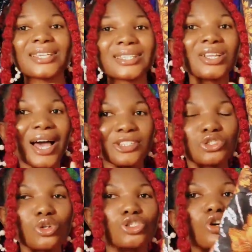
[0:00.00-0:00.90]
It still
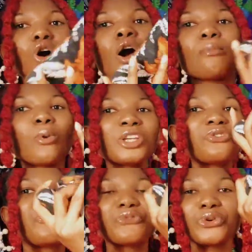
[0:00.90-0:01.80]
has structure. But when
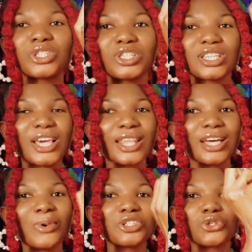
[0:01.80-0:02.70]
you fuse it
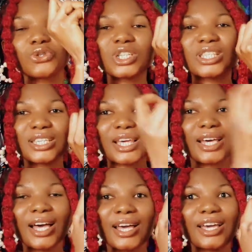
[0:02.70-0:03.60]
together, when you fuse it
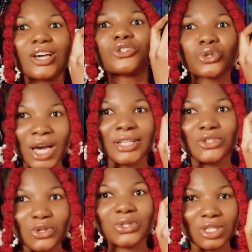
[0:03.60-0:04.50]
together, you
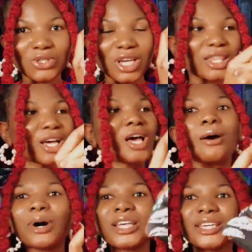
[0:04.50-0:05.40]
can't fuse it together.
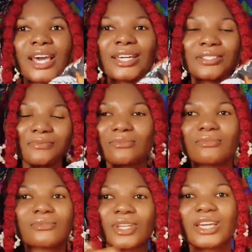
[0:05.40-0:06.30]
But again,
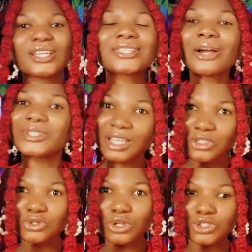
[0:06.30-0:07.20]
it can retain
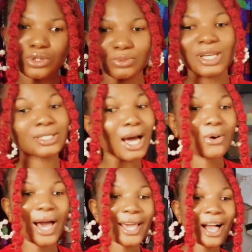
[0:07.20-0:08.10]
the structure.
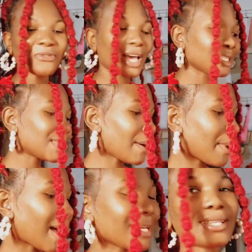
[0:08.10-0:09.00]
Now, I have another
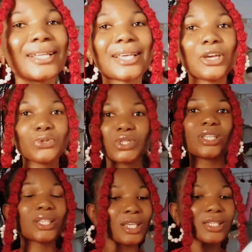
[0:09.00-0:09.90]
bag that I
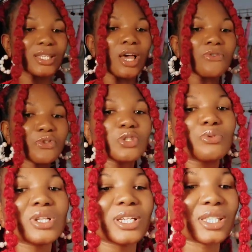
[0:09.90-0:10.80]
used this
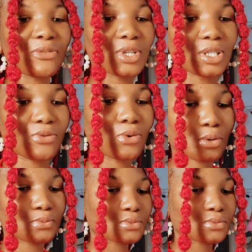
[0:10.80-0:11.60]
fusible interfacing for.